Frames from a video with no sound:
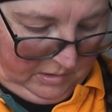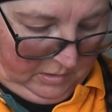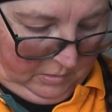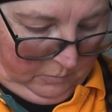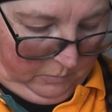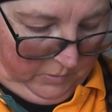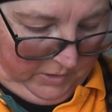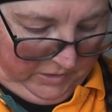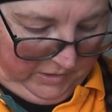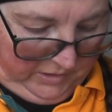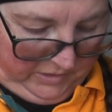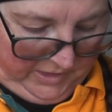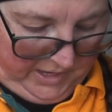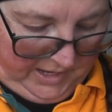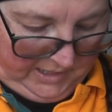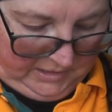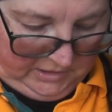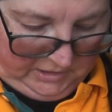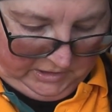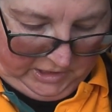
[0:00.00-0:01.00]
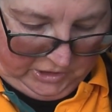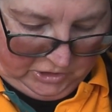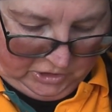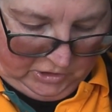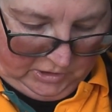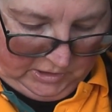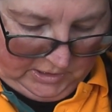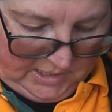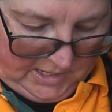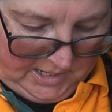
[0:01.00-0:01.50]
whether they
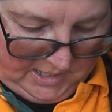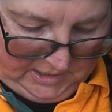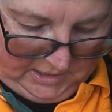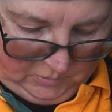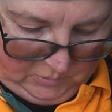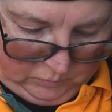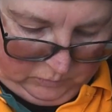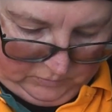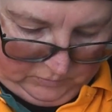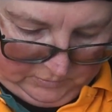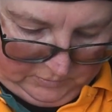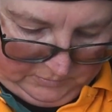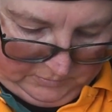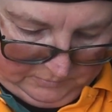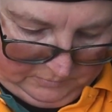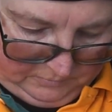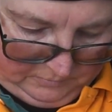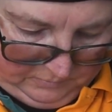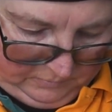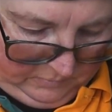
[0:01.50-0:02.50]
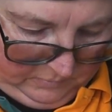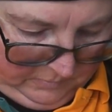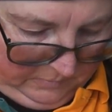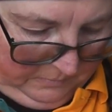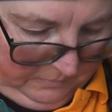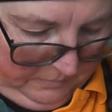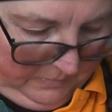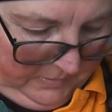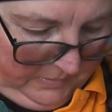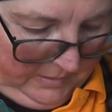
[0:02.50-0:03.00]
don't like
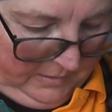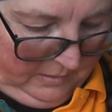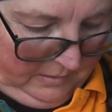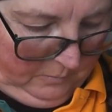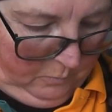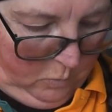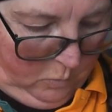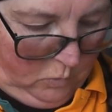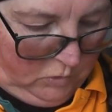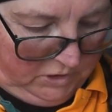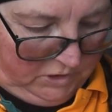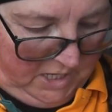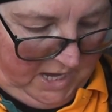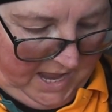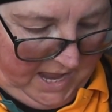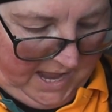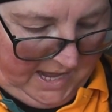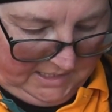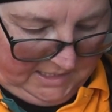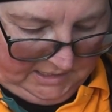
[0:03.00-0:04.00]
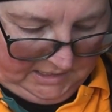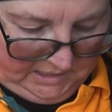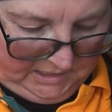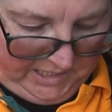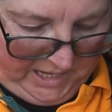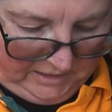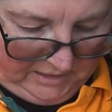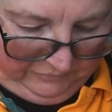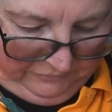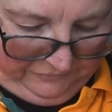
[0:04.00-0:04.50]
water added
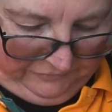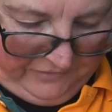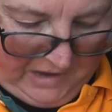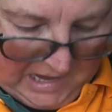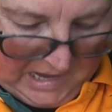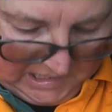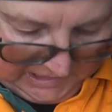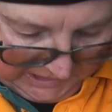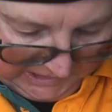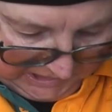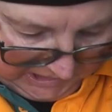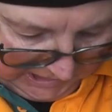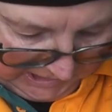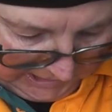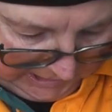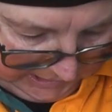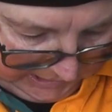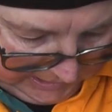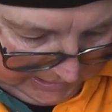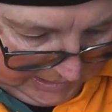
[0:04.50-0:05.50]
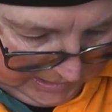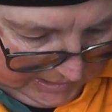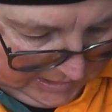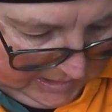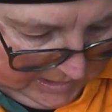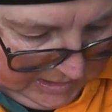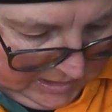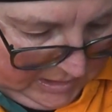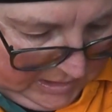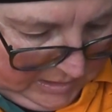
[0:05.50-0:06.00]
that fast.
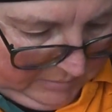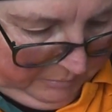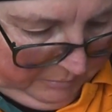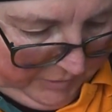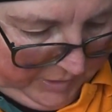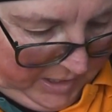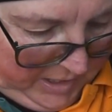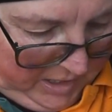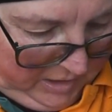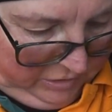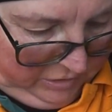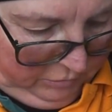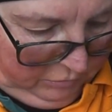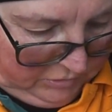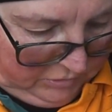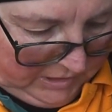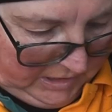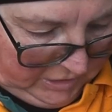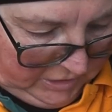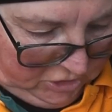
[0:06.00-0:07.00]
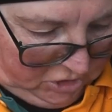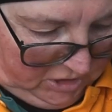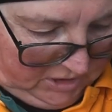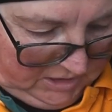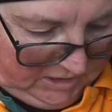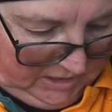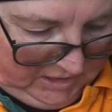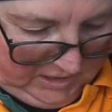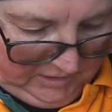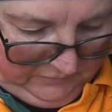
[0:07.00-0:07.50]
But I thought I'd
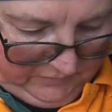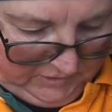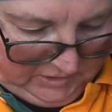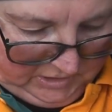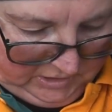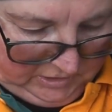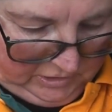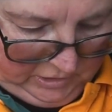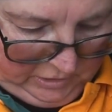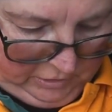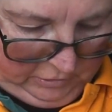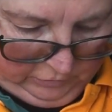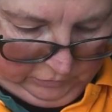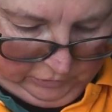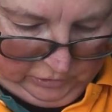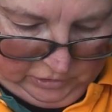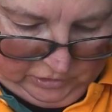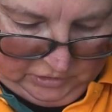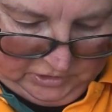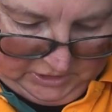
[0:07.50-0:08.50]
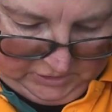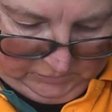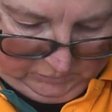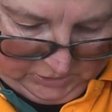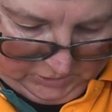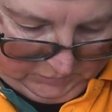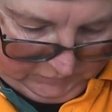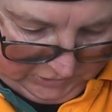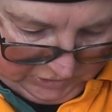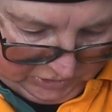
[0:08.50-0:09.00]
just give it a go. You know,
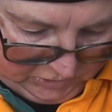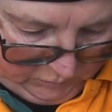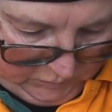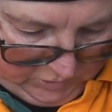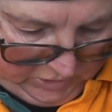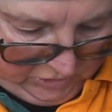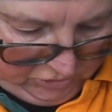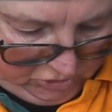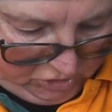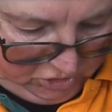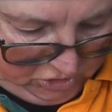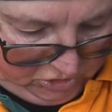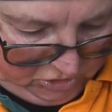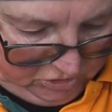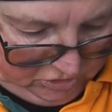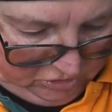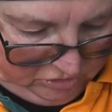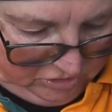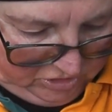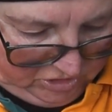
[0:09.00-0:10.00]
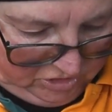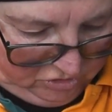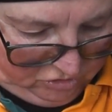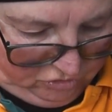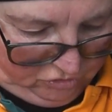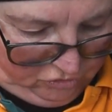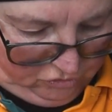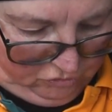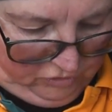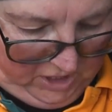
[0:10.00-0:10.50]
sometimes it's worth just
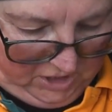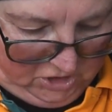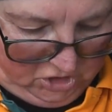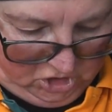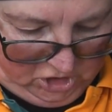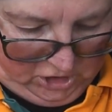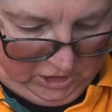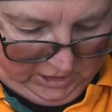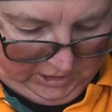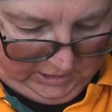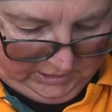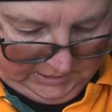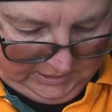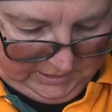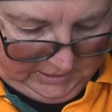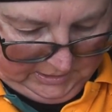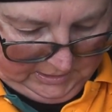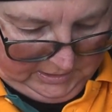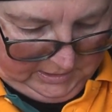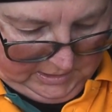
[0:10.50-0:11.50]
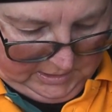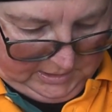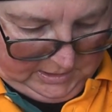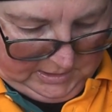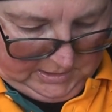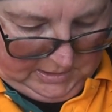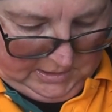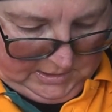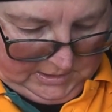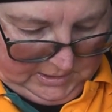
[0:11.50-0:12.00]
stretching it.
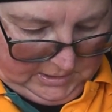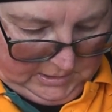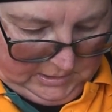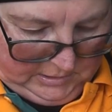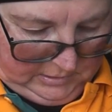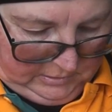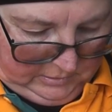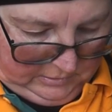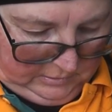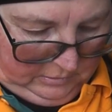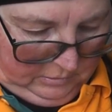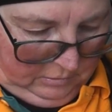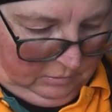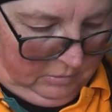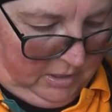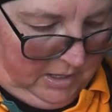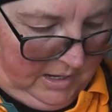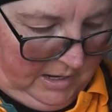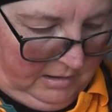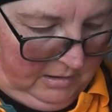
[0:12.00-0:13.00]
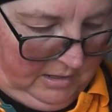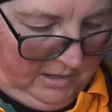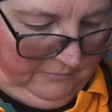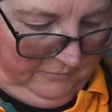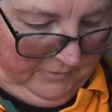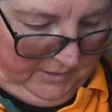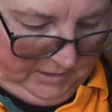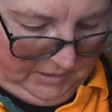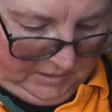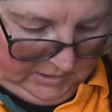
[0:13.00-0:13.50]
Look how
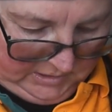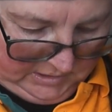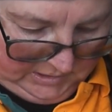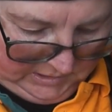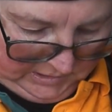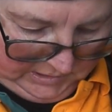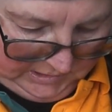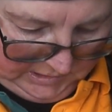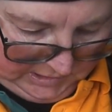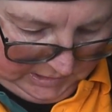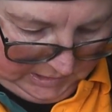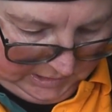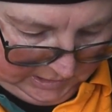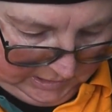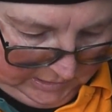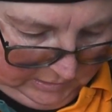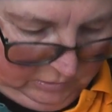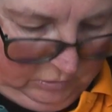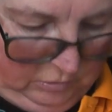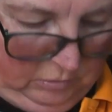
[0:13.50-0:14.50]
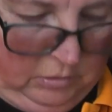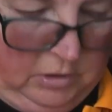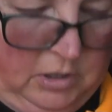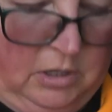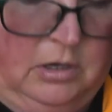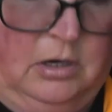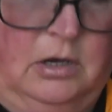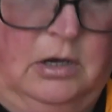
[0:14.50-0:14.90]
lovely this is. Look.